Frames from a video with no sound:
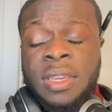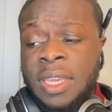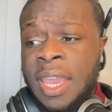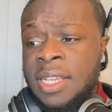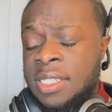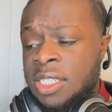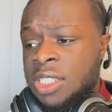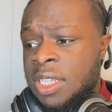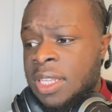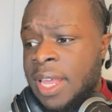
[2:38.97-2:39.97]
Yeah,
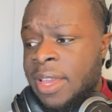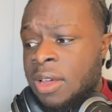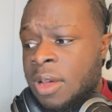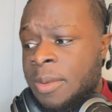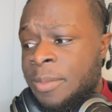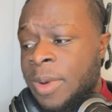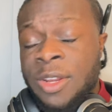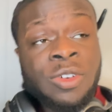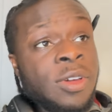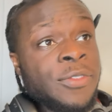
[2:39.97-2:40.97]
essentially, like, I
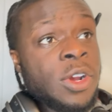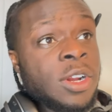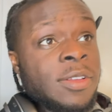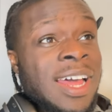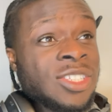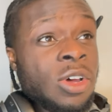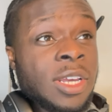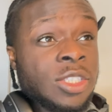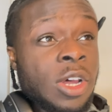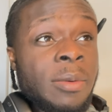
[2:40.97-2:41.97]
don't know if you heard of that
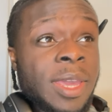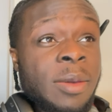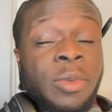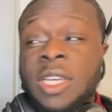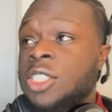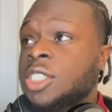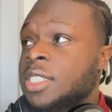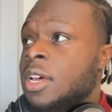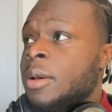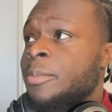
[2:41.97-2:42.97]
Talking Tom game, but it's just,
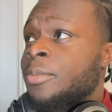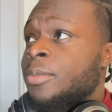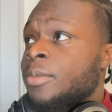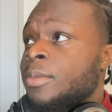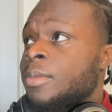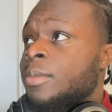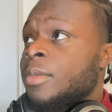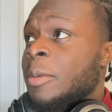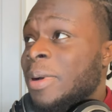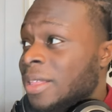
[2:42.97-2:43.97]
a
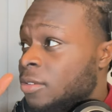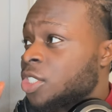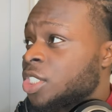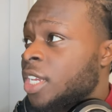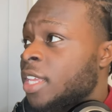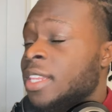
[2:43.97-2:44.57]
pile of shit